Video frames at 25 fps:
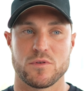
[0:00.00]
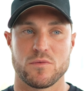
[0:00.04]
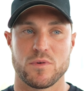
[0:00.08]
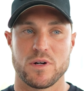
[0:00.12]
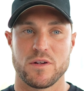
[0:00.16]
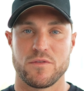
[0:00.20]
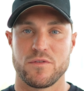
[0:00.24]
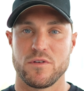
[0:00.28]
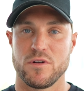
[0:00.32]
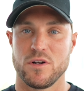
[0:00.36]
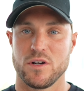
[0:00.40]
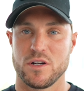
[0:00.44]
Well,
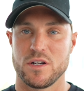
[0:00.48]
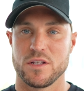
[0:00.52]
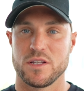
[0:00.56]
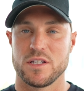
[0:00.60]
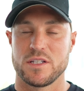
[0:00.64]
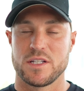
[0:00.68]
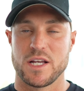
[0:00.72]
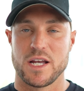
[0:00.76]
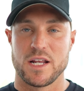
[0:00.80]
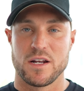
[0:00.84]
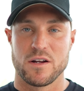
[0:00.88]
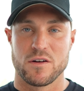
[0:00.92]
if you look at the
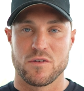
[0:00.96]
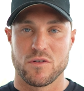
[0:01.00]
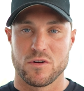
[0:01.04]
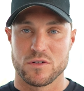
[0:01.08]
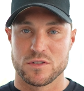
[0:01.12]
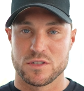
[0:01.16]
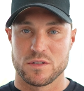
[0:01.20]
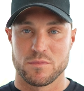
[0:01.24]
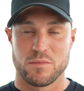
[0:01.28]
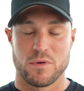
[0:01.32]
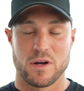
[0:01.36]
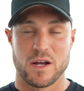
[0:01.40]
data
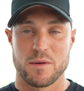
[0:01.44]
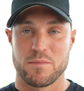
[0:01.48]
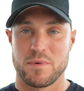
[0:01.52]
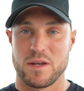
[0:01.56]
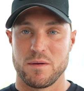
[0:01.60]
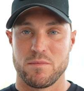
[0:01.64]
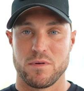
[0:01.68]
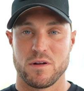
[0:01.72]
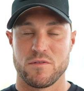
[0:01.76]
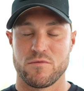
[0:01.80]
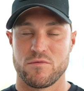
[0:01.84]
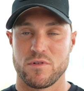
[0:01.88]
across Dubai,
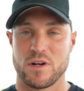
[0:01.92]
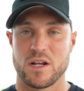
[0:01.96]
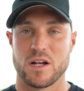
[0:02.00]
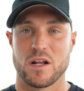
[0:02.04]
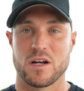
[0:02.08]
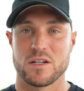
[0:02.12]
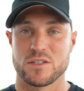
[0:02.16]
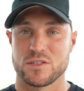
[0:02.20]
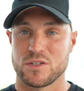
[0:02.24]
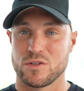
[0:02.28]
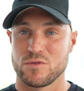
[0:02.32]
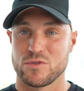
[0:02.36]
people have
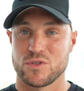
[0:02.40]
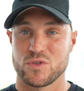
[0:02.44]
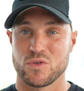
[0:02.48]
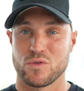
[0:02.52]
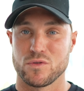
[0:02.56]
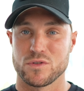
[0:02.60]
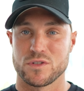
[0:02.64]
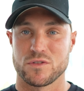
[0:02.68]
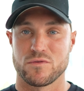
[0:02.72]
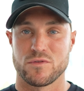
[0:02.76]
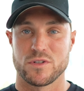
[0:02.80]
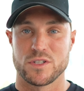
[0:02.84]
realized those
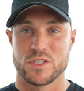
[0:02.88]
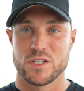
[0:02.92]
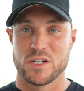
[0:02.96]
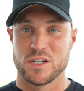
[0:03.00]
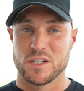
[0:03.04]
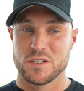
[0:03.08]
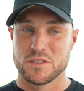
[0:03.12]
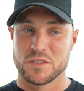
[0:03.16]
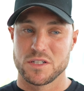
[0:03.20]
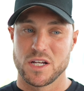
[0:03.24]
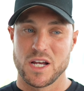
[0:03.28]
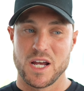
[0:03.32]
sorts of
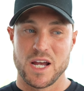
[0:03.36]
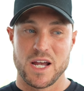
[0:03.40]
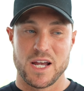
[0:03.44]
returns.